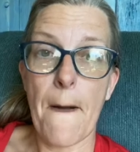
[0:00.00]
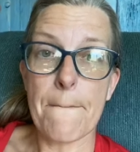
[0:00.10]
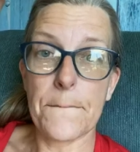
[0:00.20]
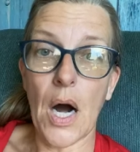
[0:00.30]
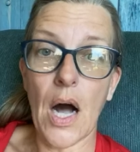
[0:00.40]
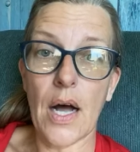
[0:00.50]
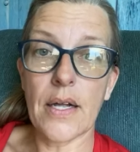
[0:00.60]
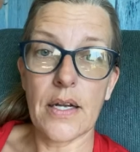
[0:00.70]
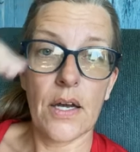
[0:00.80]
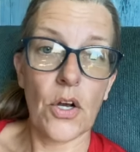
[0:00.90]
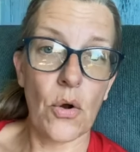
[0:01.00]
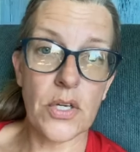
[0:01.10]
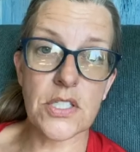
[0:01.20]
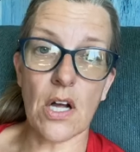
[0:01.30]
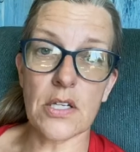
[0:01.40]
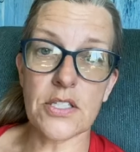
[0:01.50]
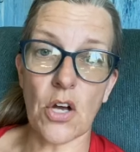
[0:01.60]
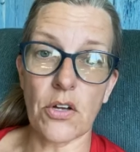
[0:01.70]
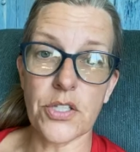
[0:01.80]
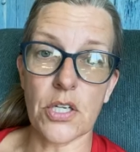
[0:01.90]
But cortisol is
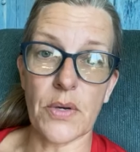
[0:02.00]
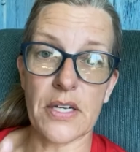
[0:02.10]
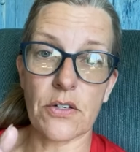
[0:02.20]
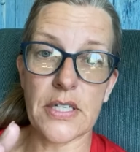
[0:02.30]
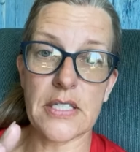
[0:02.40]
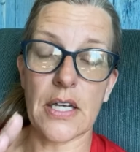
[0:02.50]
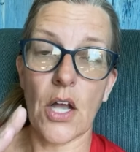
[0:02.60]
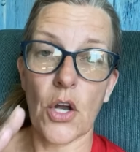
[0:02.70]
also increasing.